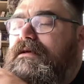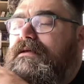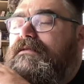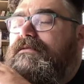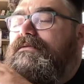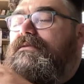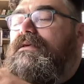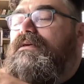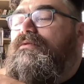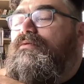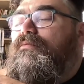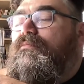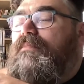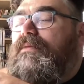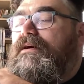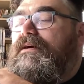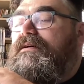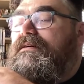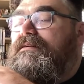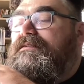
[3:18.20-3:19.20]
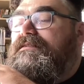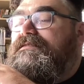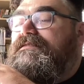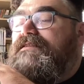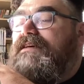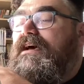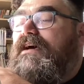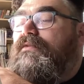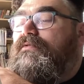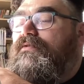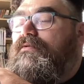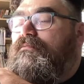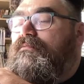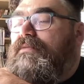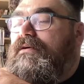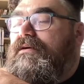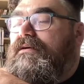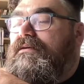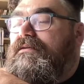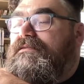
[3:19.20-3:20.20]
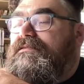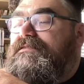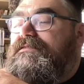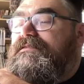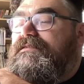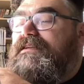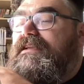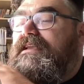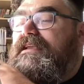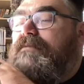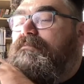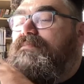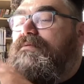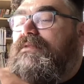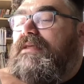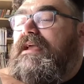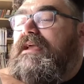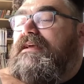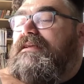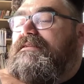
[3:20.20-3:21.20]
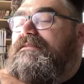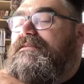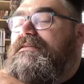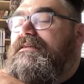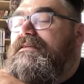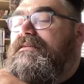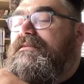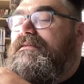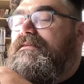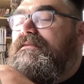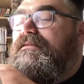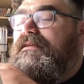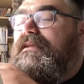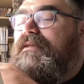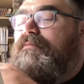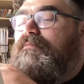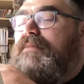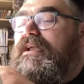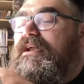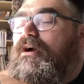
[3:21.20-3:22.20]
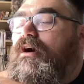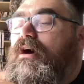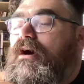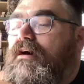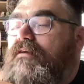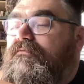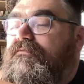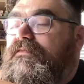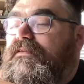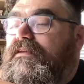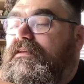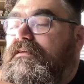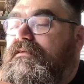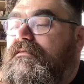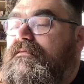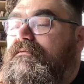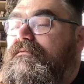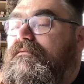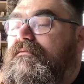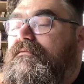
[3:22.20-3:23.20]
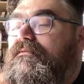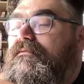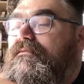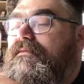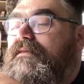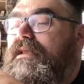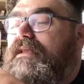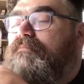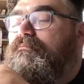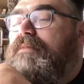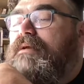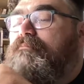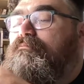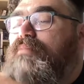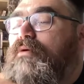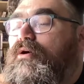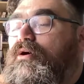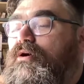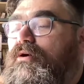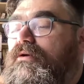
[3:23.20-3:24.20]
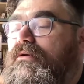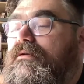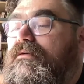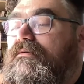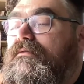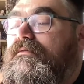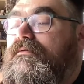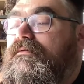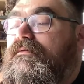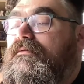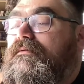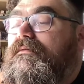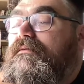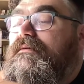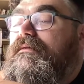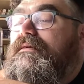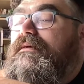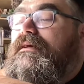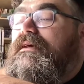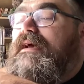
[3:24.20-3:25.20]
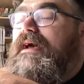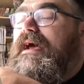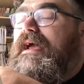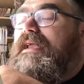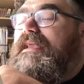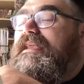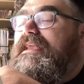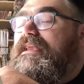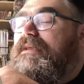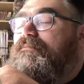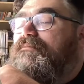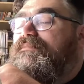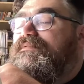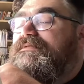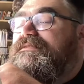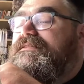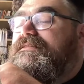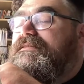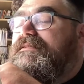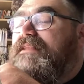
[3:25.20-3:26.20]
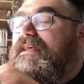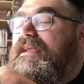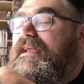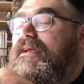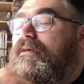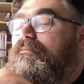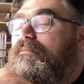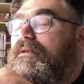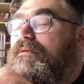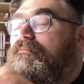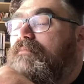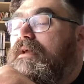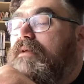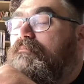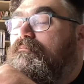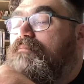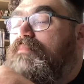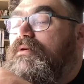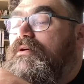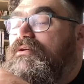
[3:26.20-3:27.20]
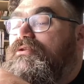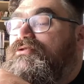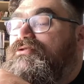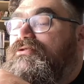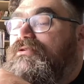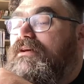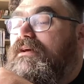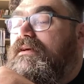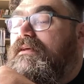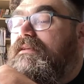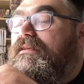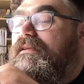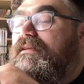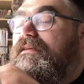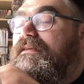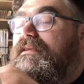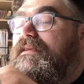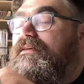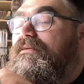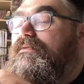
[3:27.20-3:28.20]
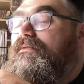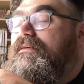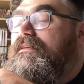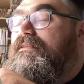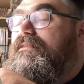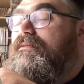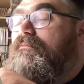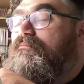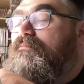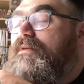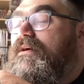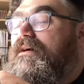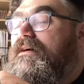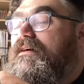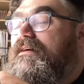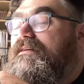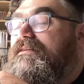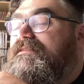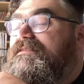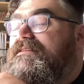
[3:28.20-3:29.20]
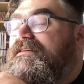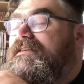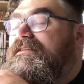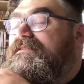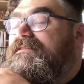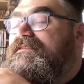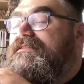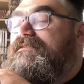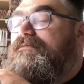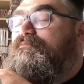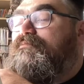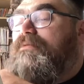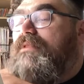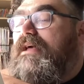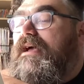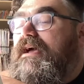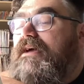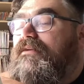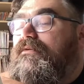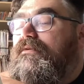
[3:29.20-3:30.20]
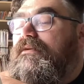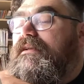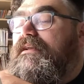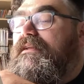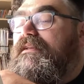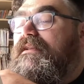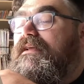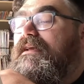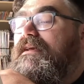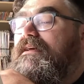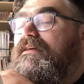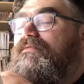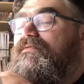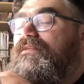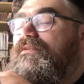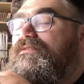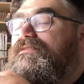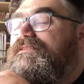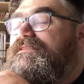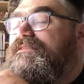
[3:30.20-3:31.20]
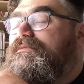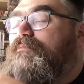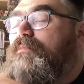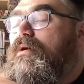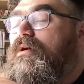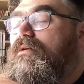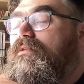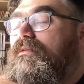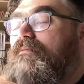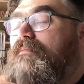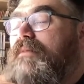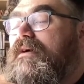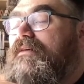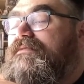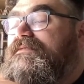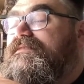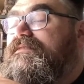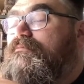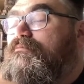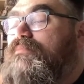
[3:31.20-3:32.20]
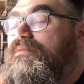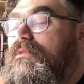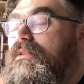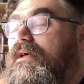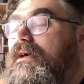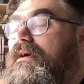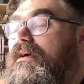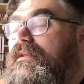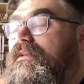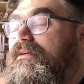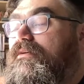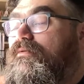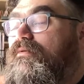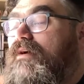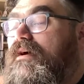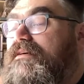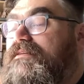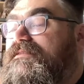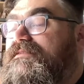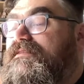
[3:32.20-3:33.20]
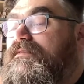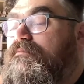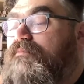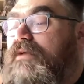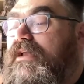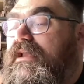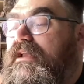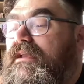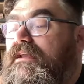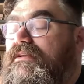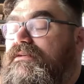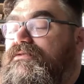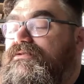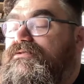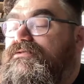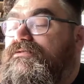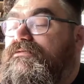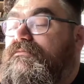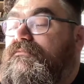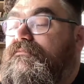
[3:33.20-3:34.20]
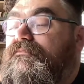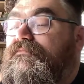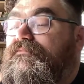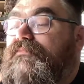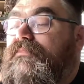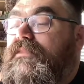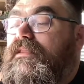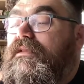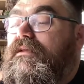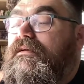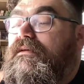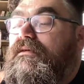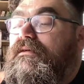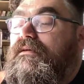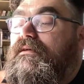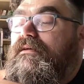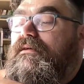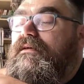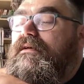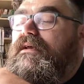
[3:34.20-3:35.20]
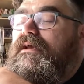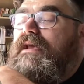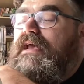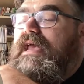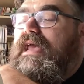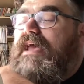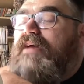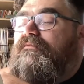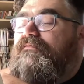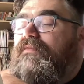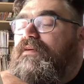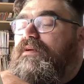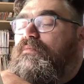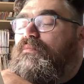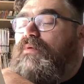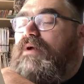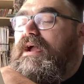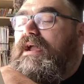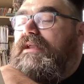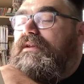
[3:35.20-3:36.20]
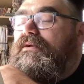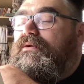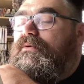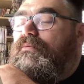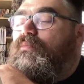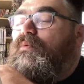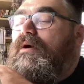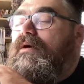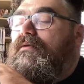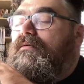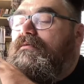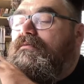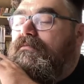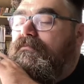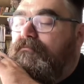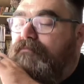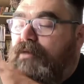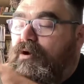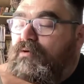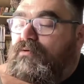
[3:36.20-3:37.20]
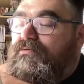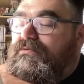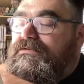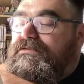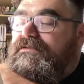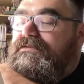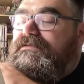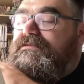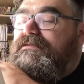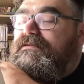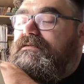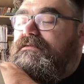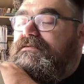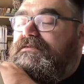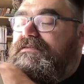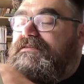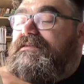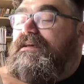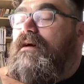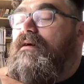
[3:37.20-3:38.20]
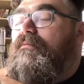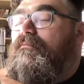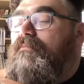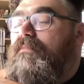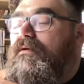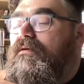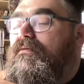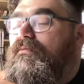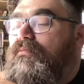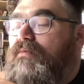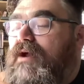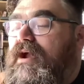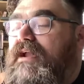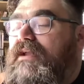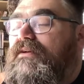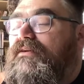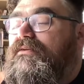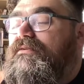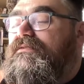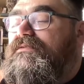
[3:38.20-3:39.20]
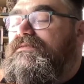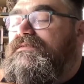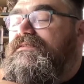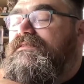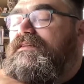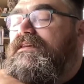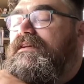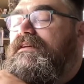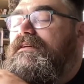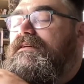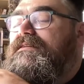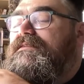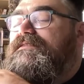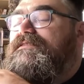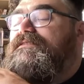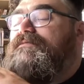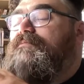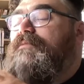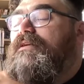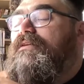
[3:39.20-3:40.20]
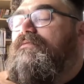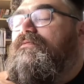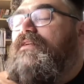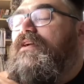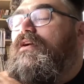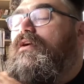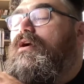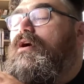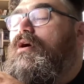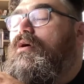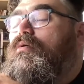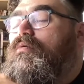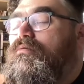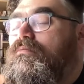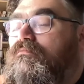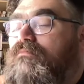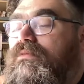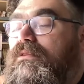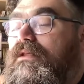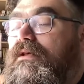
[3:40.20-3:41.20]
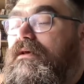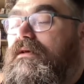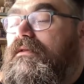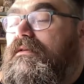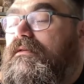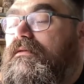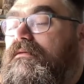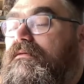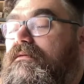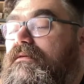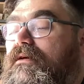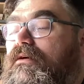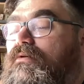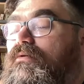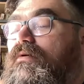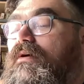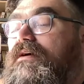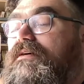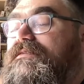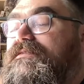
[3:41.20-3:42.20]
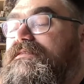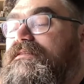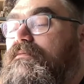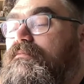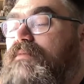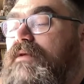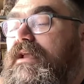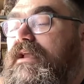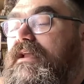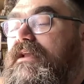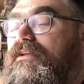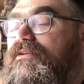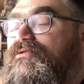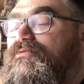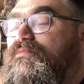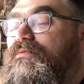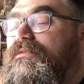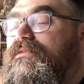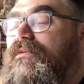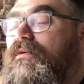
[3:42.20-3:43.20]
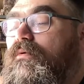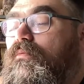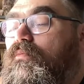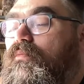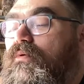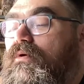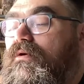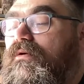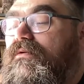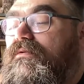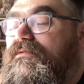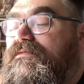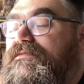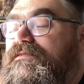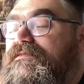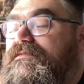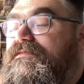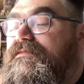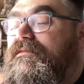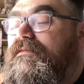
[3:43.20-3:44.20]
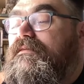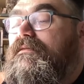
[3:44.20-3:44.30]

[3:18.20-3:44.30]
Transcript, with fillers: Little bugs, other bugs, keep landing in my coffee, in my book. I keep slamming my book shut, killing the bugs and splattering their small amounts of blood across the page. Every writer, well, most, some writers, smear their own blood across the page with their words.